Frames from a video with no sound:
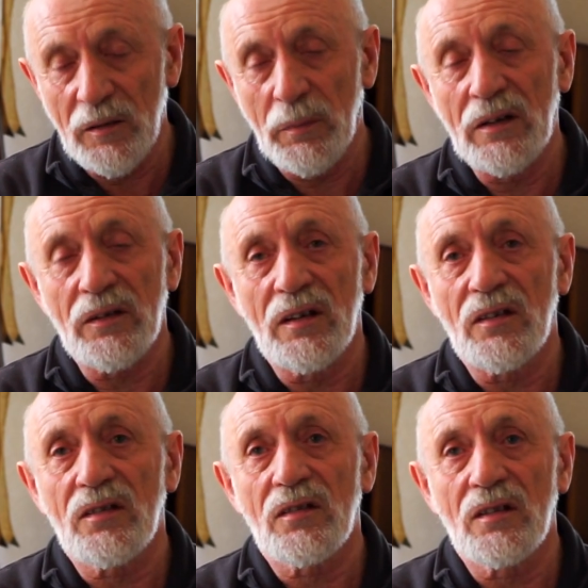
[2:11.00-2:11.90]
about
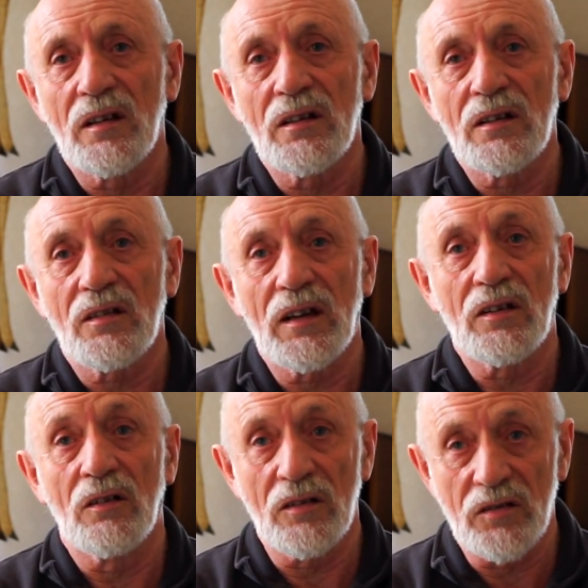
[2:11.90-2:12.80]
this
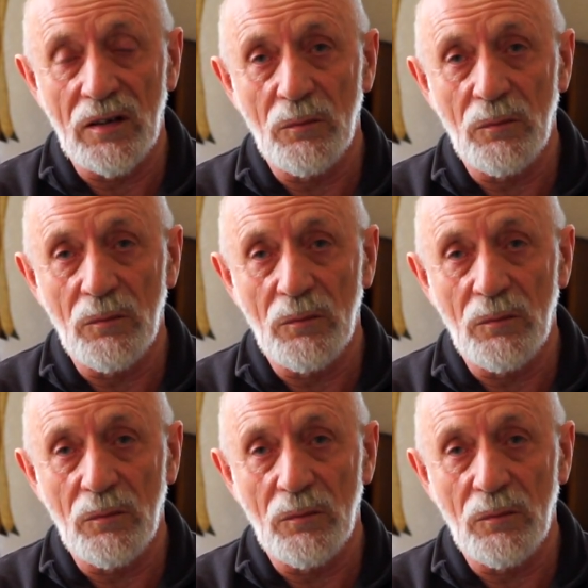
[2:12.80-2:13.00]
technology,